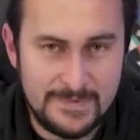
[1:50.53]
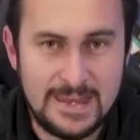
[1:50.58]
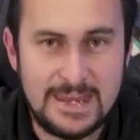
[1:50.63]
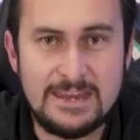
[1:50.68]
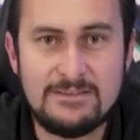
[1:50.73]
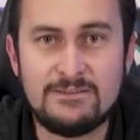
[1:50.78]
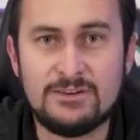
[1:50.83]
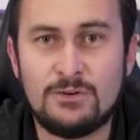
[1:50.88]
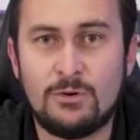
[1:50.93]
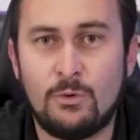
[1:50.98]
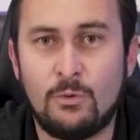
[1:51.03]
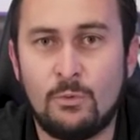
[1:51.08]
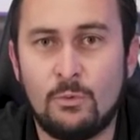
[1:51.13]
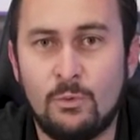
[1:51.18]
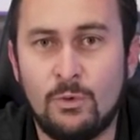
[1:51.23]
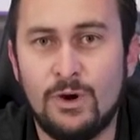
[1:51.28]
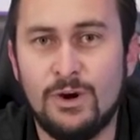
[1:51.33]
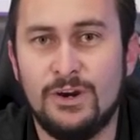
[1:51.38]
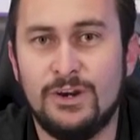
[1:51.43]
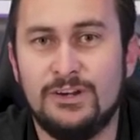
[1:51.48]
even
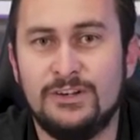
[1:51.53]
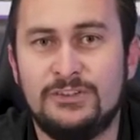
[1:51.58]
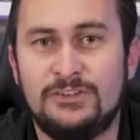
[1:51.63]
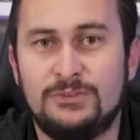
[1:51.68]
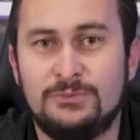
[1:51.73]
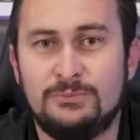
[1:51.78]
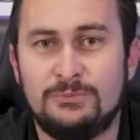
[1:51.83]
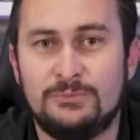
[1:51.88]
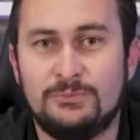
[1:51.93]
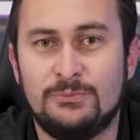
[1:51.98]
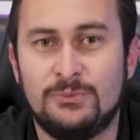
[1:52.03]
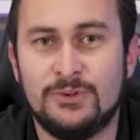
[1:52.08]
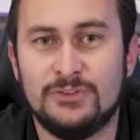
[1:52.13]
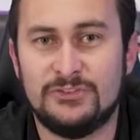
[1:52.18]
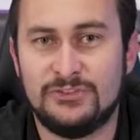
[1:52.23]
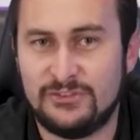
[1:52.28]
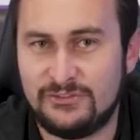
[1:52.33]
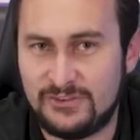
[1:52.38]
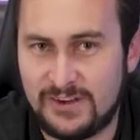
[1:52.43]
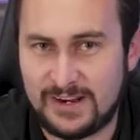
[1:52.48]
worse
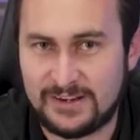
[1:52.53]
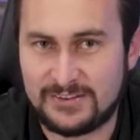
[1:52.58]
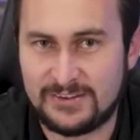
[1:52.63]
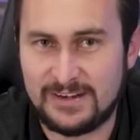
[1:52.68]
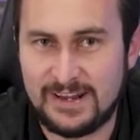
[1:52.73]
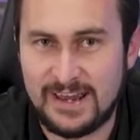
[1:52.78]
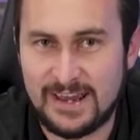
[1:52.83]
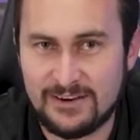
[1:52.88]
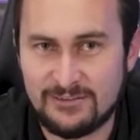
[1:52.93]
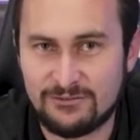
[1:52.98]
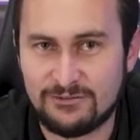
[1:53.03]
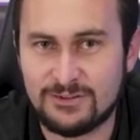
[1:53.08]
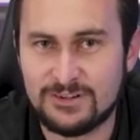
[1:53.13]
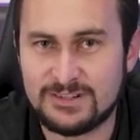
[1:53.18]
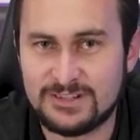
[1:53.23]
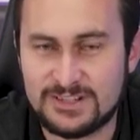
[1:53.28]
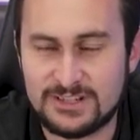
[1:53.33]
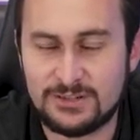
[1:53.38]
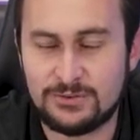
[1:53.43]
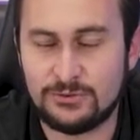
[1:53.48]
was the fact that every
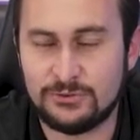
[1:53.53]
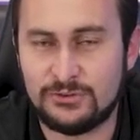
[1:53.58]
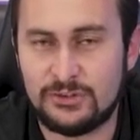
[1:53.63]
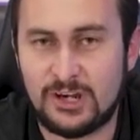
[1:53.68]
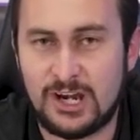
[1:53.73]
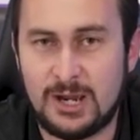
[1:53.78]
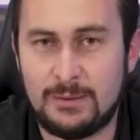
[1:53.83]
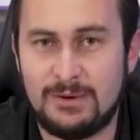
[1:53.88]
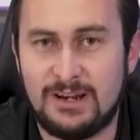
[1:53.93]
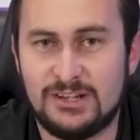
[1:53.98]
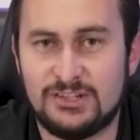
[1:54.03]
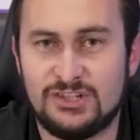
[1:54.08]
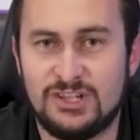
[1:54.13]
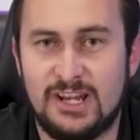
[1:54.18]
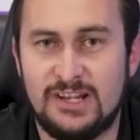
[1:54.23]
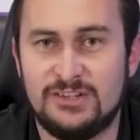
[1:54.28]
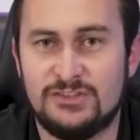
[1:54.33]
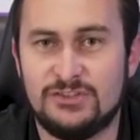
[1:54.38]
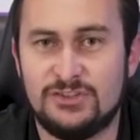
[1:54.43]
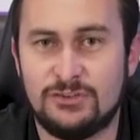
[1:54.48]
single time I
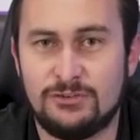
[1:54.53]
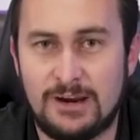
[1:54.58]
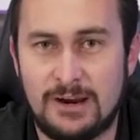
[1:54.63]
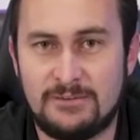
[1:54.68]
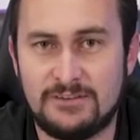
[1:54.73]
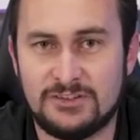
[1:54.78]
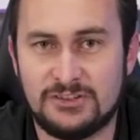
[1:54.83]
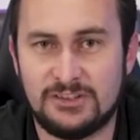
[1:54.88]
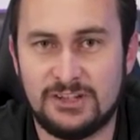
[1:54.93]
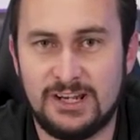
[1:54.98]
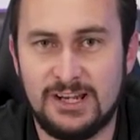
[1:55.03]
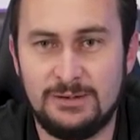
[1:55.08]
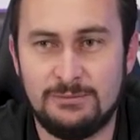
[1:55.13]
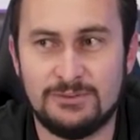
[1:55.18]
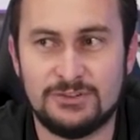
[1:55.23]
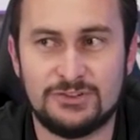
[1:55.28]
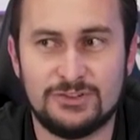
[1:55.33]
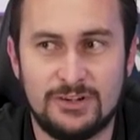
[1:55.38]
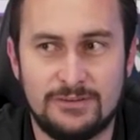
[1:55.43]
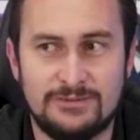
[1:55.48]
changed a graphics card,
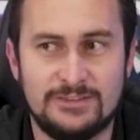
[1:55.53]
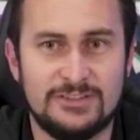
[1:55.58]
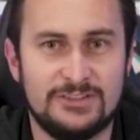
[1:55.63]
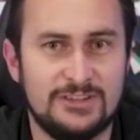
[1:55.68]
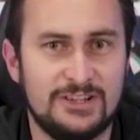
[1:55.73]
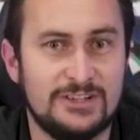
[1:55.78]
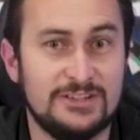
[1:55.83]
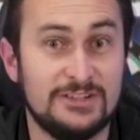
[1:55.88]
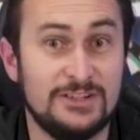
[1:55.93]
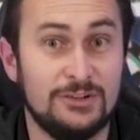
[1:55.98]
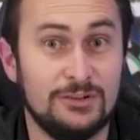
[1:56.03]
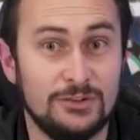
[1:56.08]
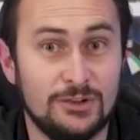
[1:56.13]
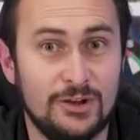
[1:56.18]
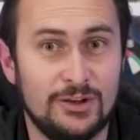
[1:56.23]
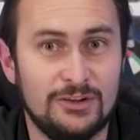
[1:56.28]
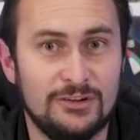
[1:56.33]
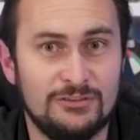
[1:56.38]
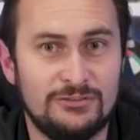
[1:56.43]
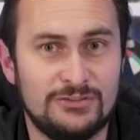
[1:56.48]
which obviously I did a
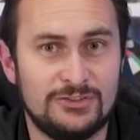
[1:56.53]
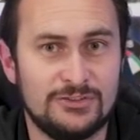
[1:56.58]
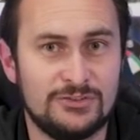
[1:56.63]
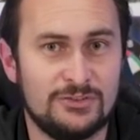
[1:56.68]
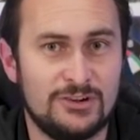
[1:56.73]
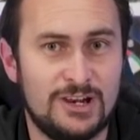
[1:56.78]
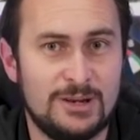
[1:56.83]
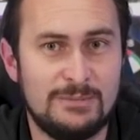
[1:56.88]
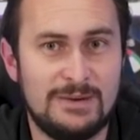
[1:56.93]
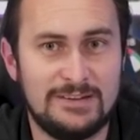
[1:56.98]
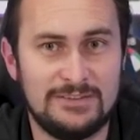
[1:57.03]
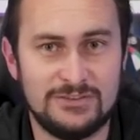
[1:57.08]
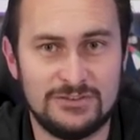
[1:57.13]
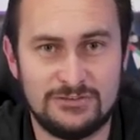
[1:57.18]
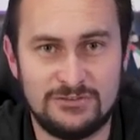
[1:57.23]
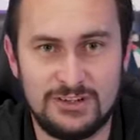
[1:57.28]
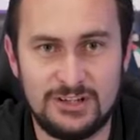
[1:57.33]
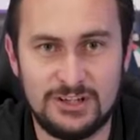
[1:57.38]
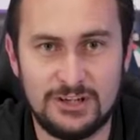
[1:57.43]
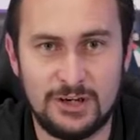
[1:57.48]
lot of to try and make this
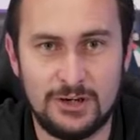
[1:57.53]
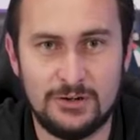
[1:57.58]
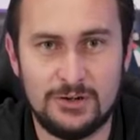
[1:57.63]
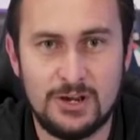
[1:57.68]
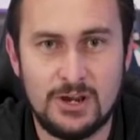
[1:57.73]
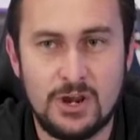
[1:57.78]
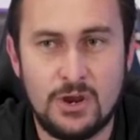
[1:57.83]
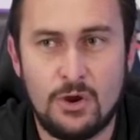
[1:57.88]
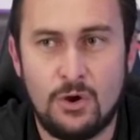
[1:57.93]
video,